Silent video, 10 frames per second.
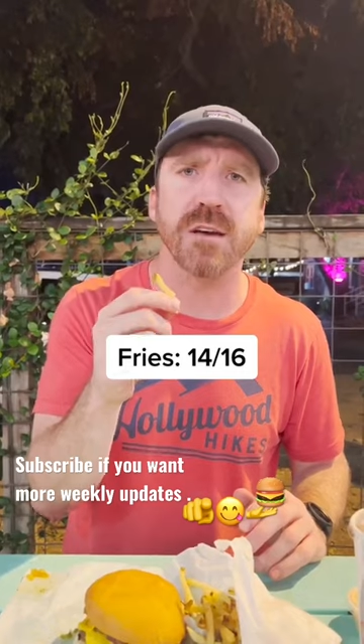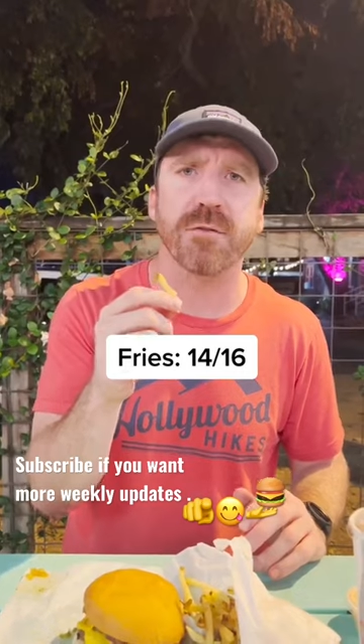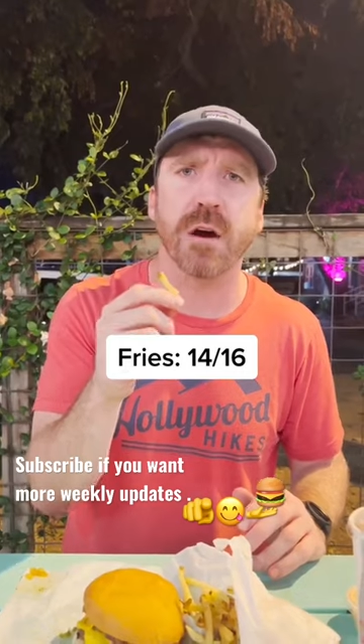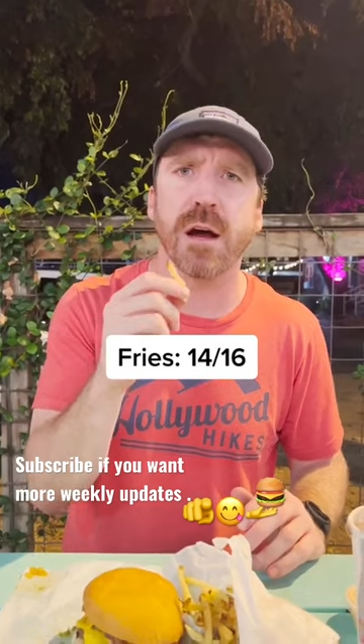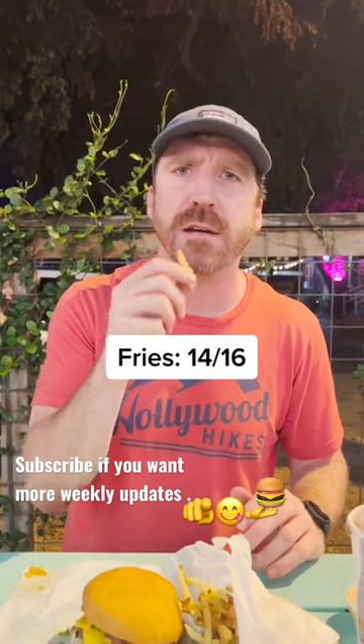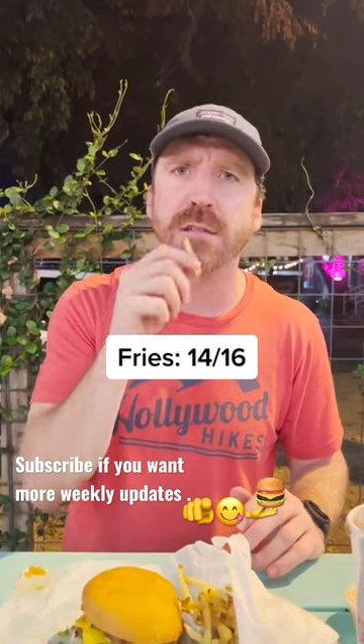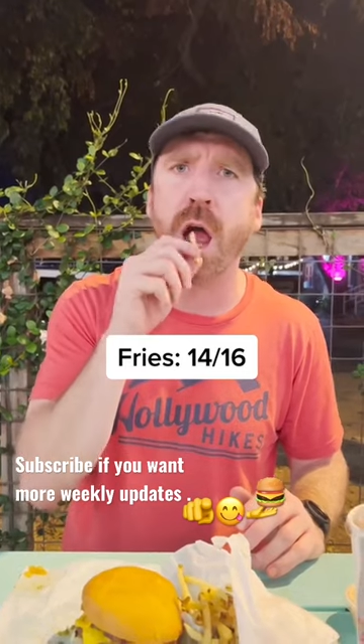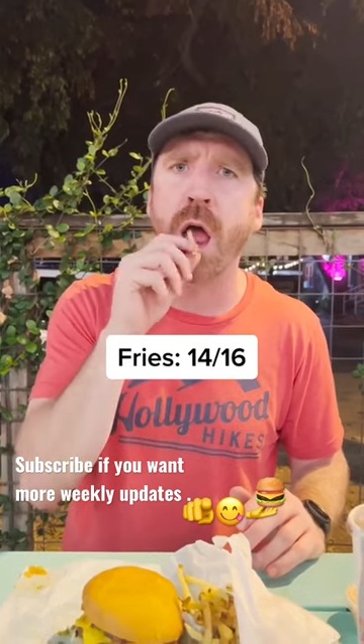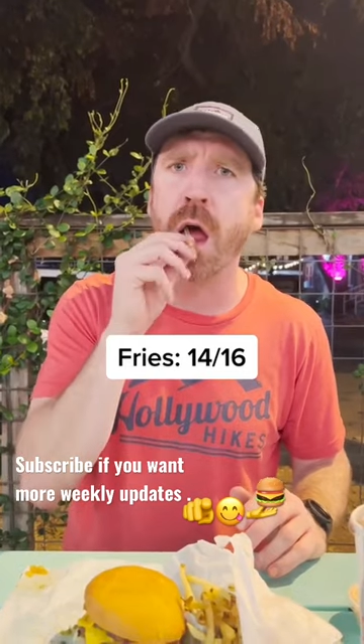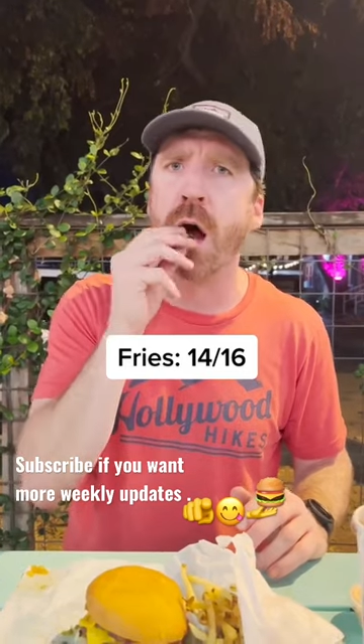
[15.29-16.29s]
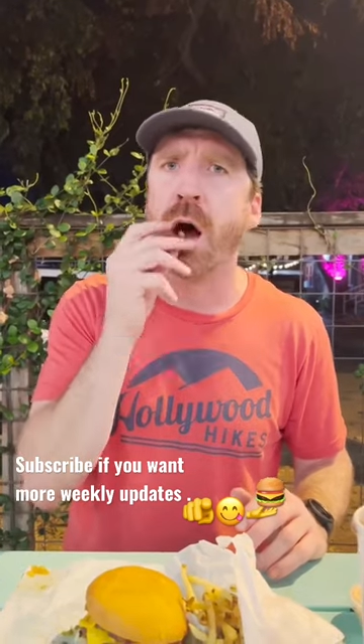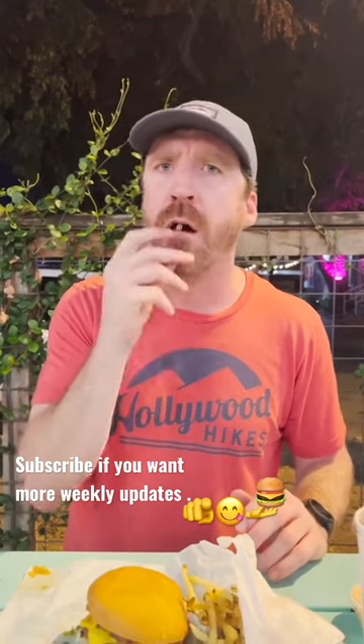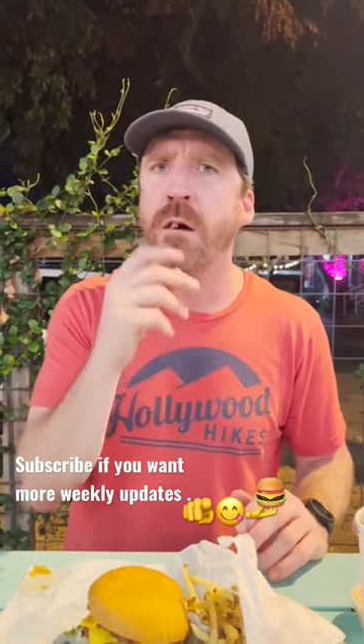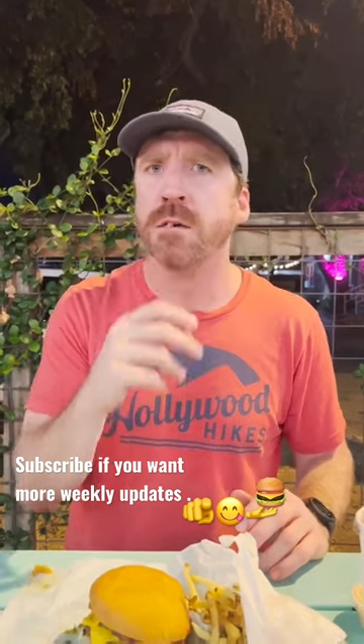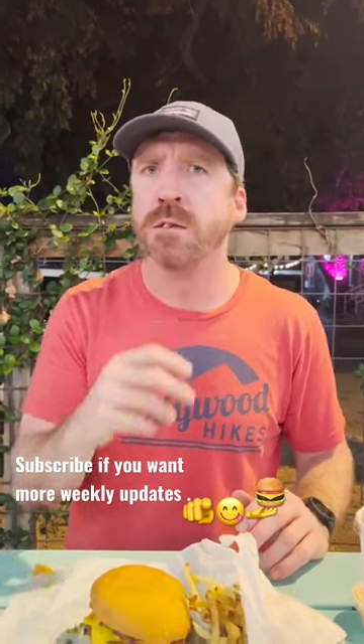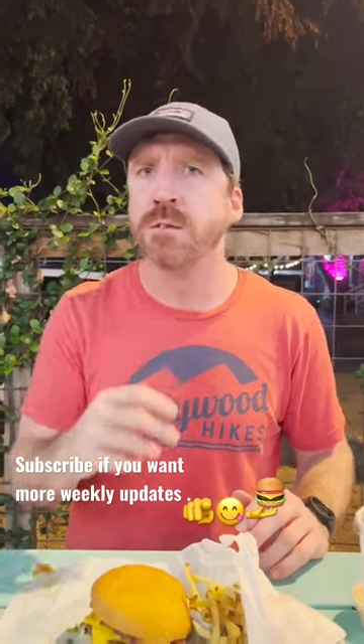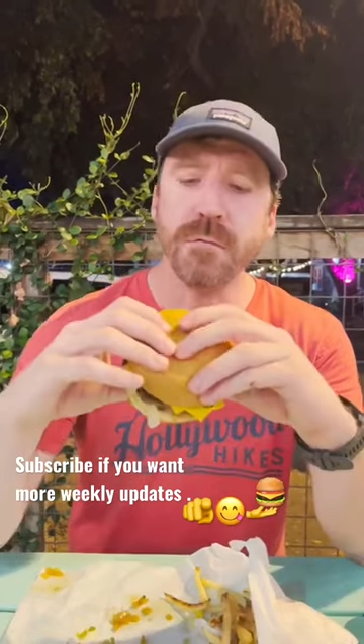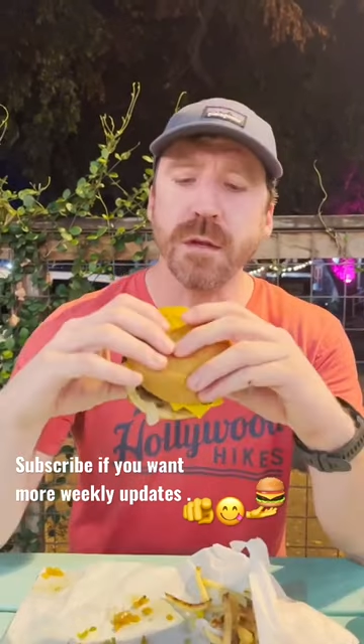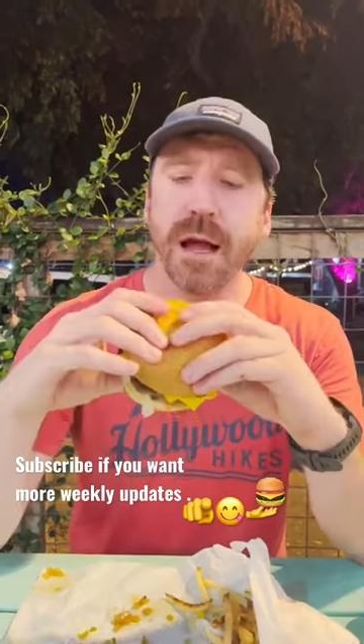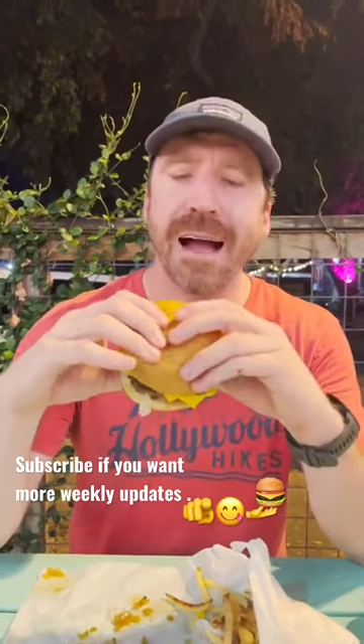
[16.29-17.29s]
fries.
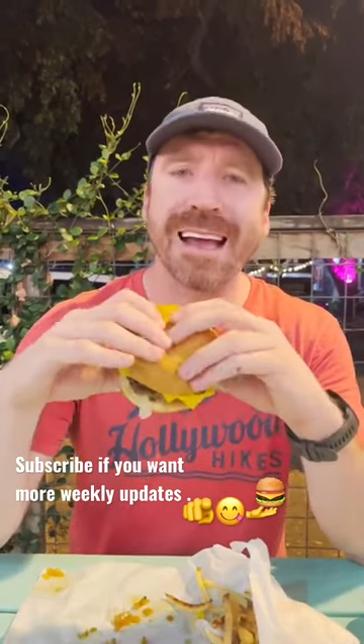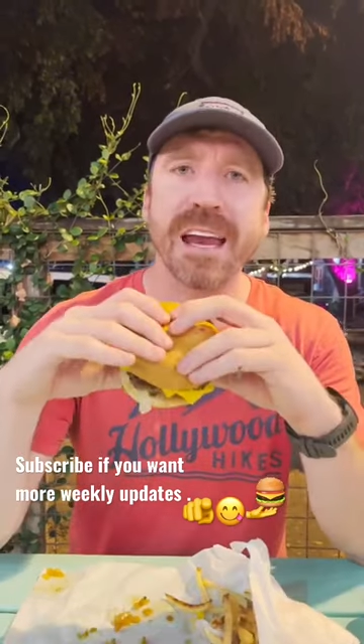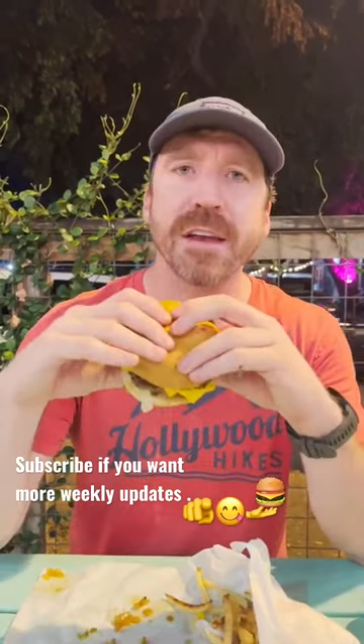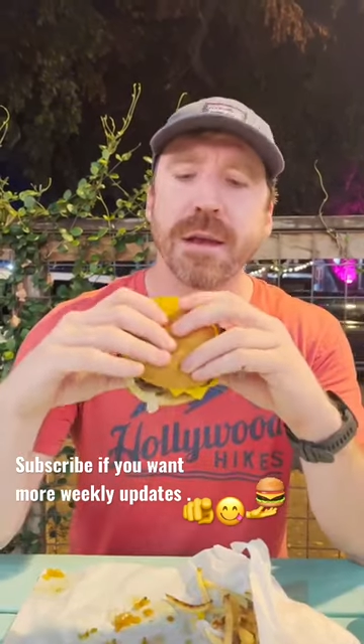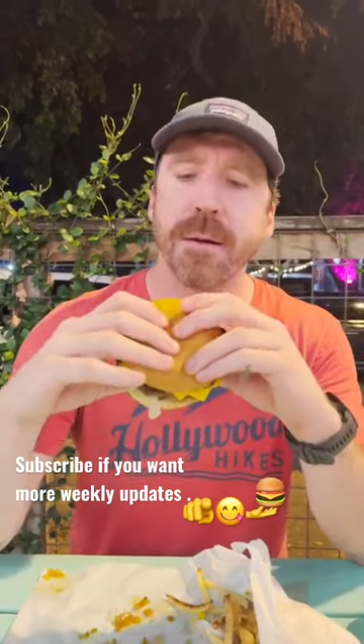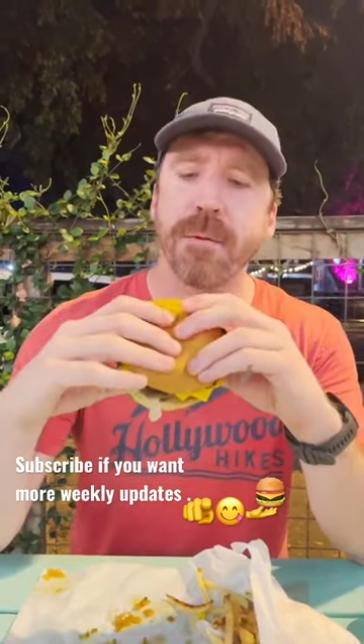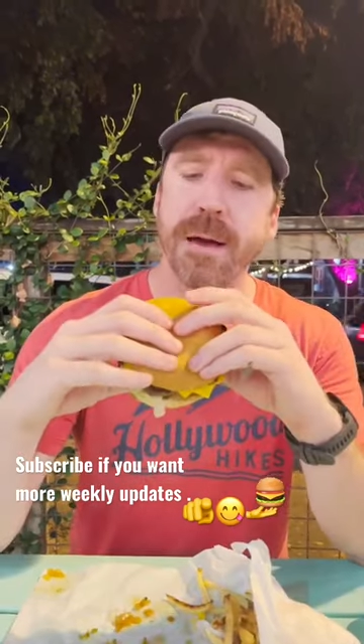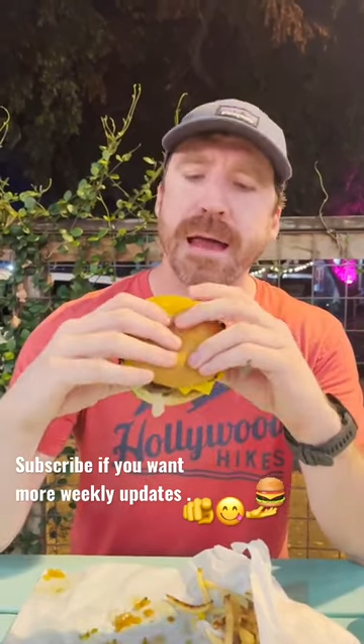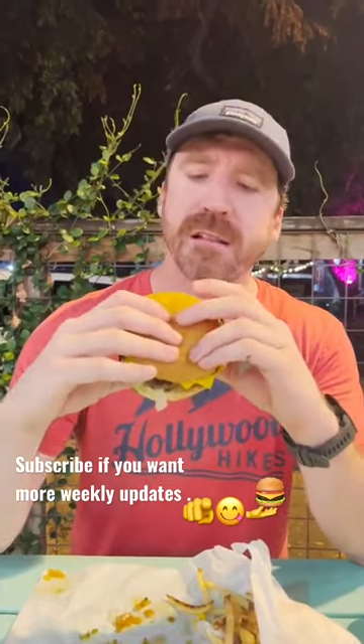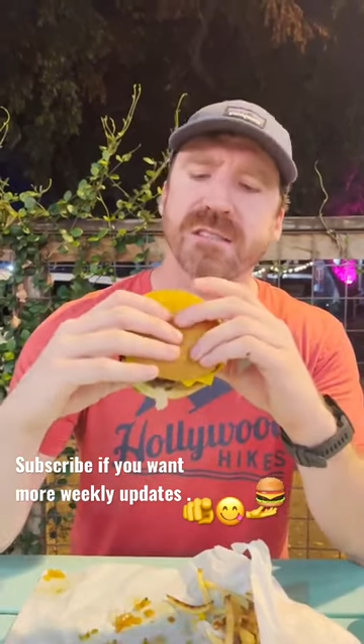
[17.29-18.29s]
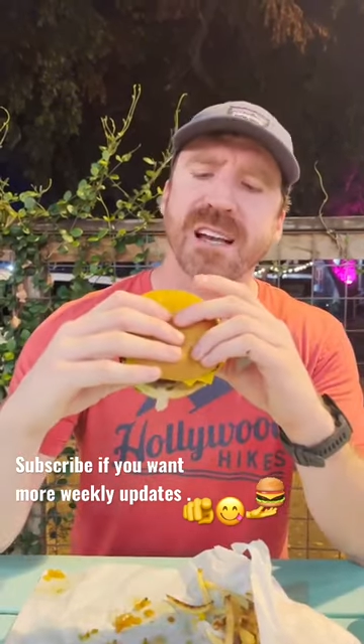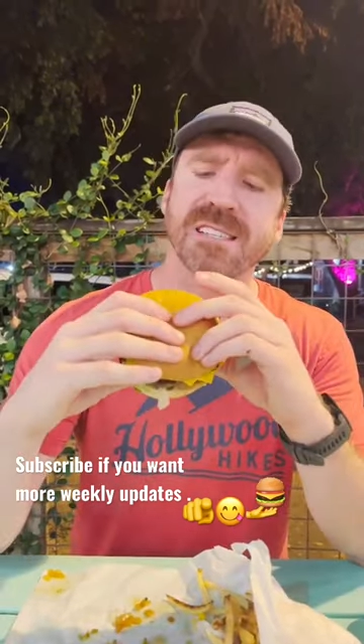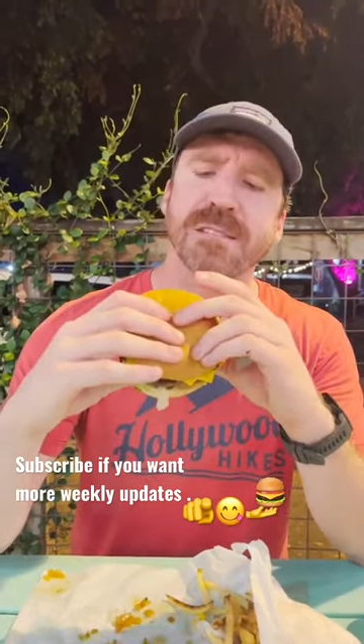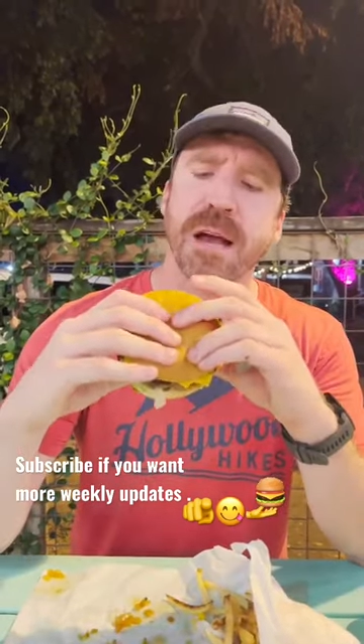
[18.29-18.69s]
I got a double patty, looks like a smash